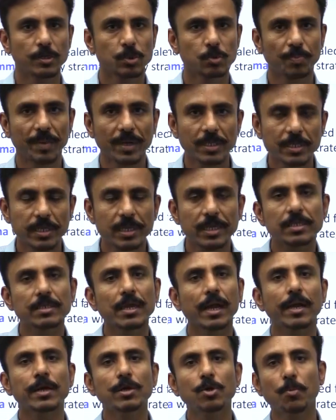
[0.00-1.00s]
especially in
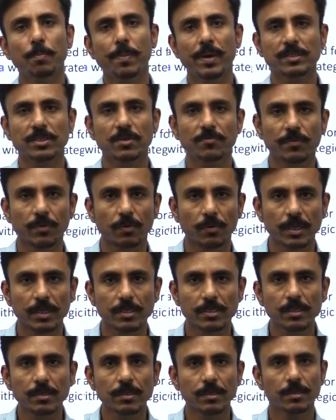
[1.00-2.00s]
the Indo-Pacific
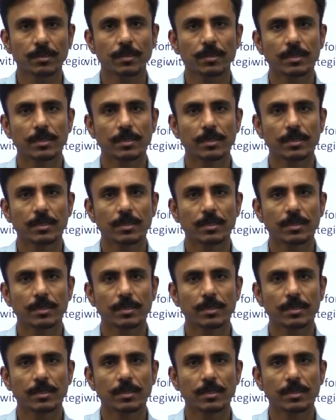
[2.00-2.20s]
region,